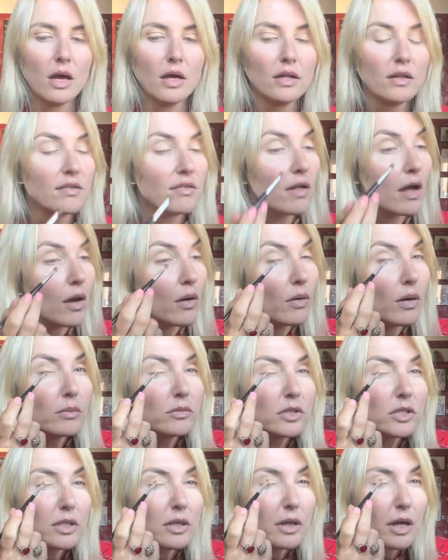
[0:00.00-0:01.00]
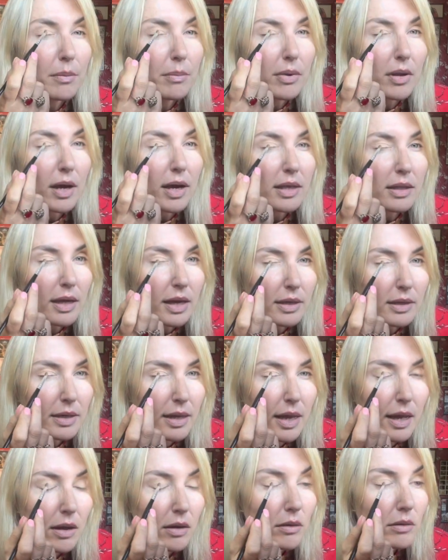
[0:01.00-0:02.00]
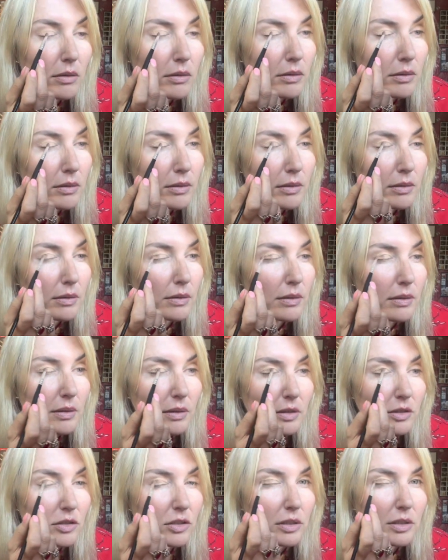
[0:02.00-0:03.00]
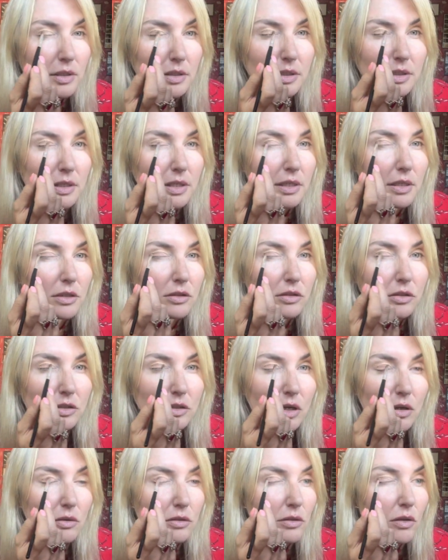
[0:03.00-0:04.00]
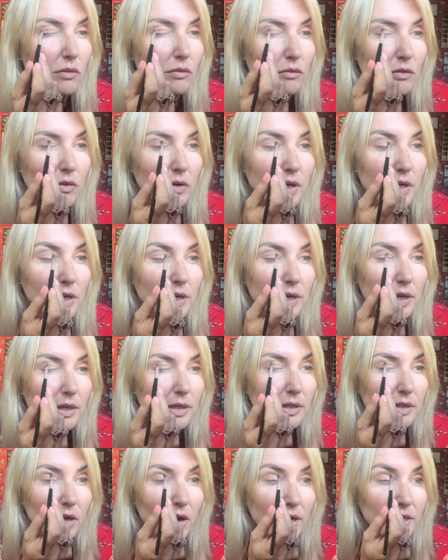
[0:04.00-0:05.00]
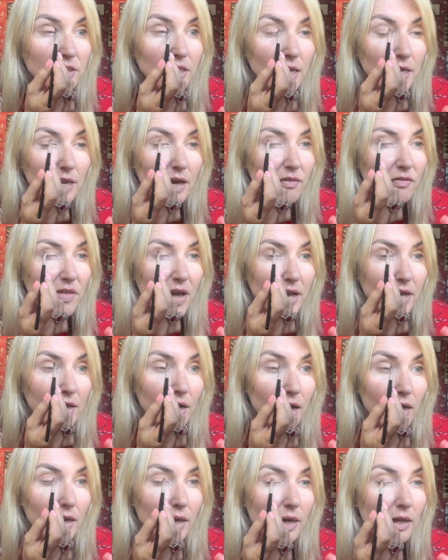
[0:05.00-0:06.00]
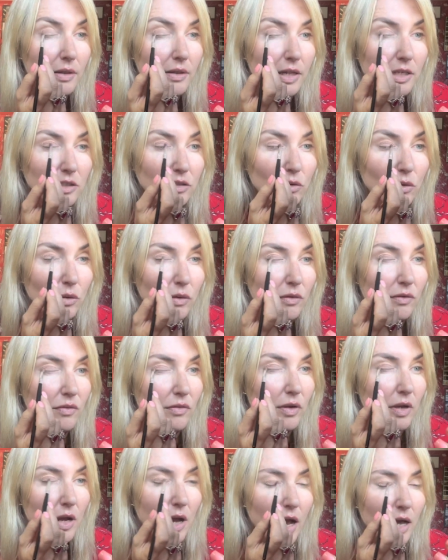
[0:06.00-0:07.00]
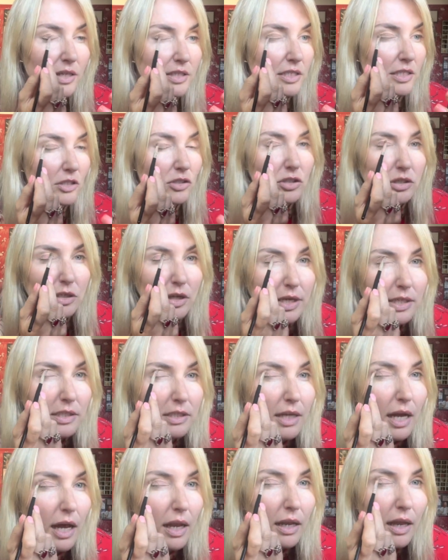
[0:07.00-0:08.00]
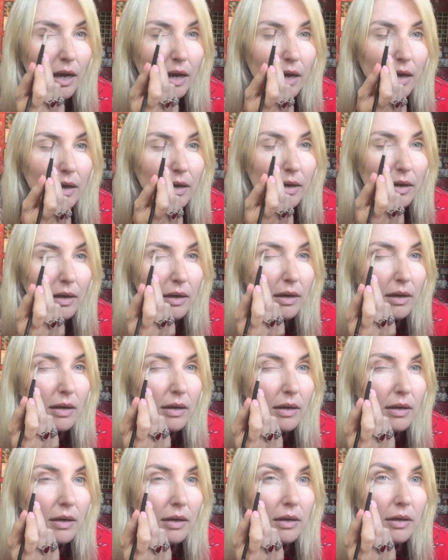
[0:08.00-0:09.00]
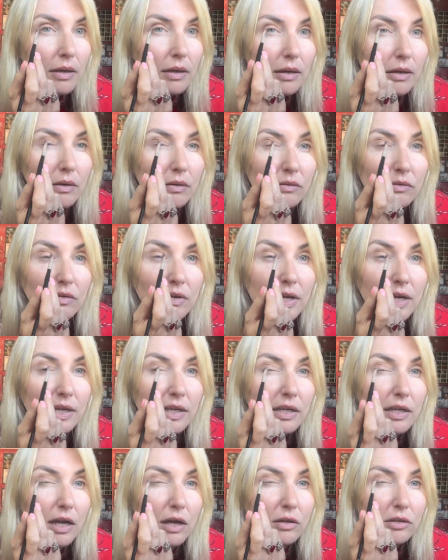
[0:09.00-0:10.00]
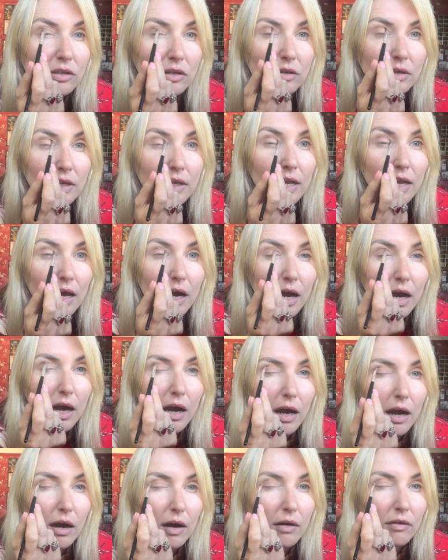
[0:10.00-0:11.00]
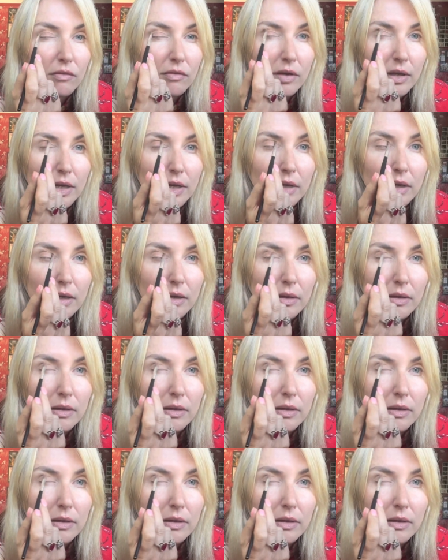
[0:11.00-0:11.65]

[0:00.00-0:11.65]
So I'm just going to apply that now. As you can see, it just goes on really nice. I love that colour. That sort of, it's such a nice colour. Really goes on lovely.